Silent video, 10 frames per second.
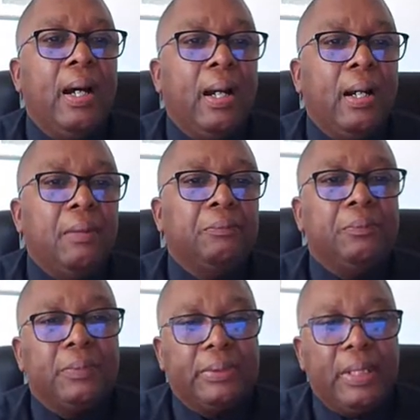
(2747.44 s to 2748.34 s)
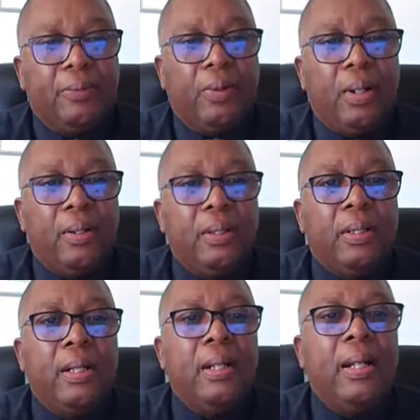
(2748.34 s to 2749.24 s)
um, Zero
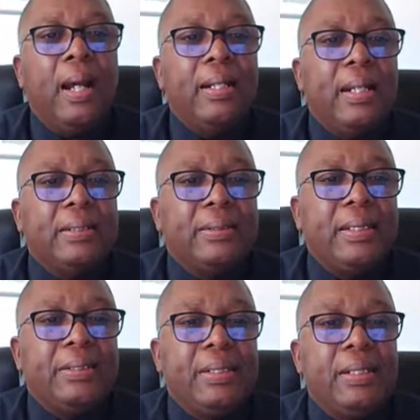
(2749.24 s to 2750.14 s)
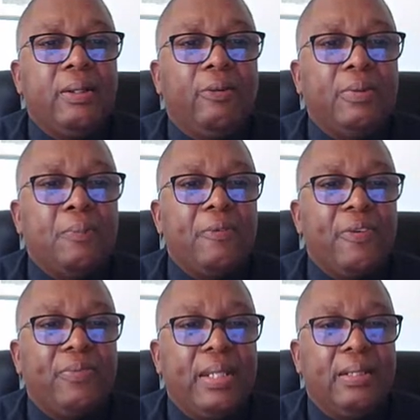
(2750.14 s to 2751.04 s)
Hunger, and SDG Goal number
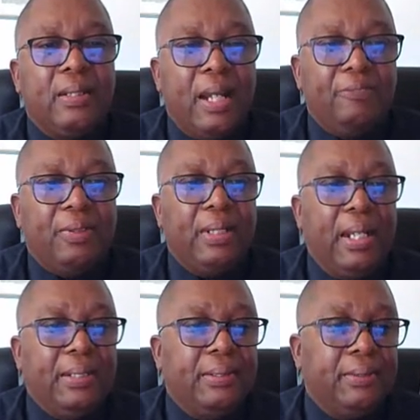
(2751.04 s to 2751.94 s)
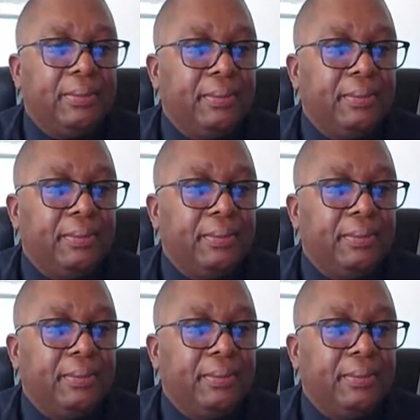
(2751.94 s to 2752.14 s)
15, Life on Land.